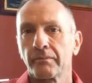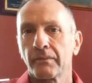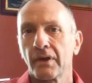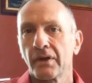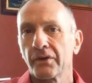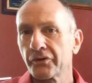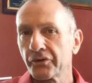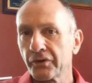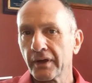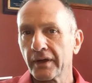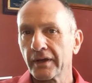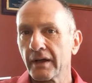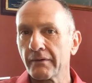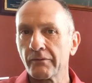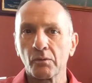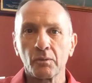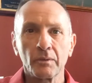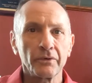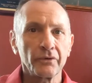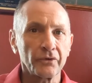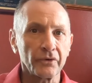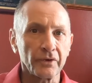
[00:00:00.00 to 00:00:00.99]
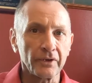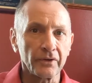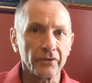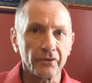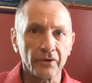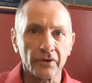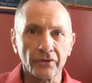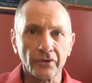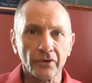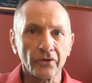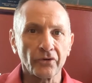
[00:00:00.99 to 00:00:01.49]
Instead, everyone sees
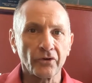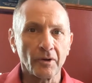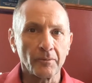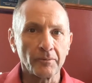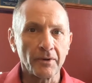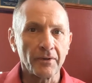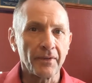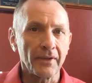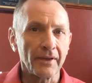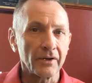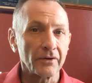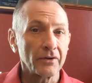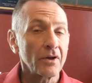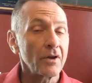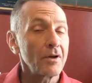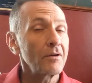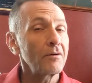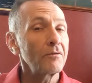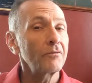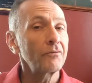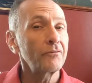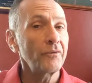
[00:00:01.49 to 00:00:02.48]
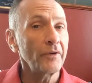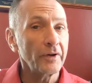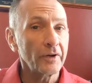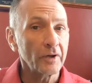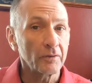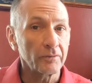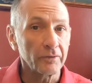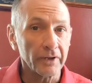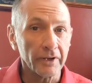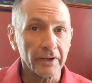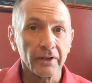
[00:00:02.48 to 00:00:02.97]
this as something that is
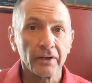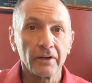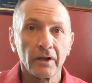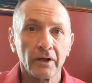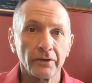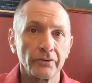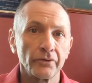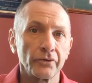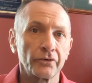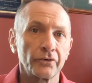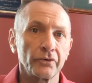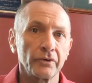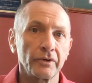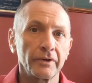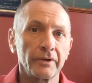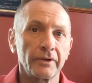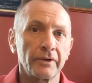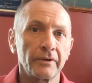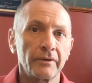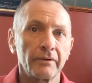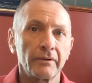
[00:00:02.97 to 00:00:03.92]
figuratively understood.